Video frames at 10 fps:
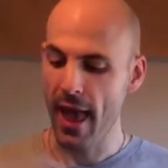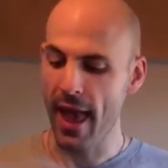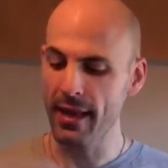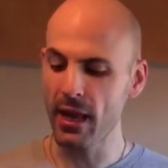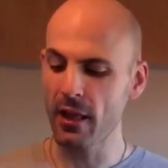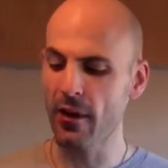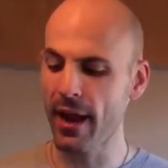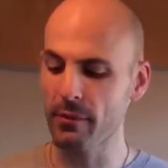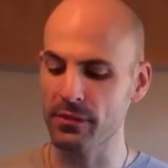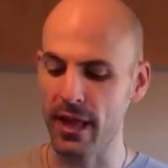Any other
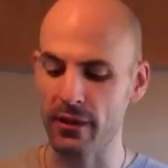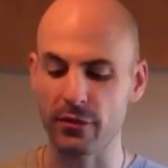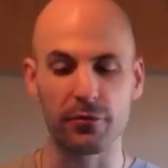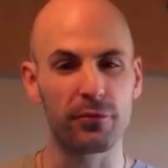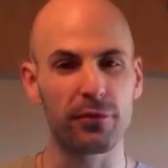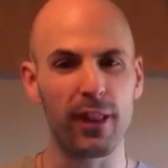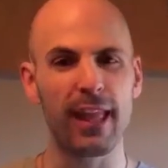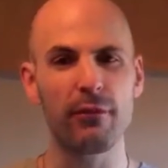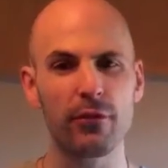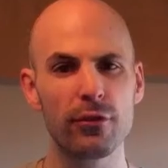items that is
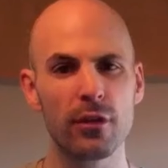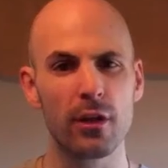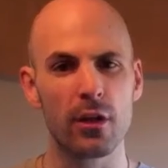flavored,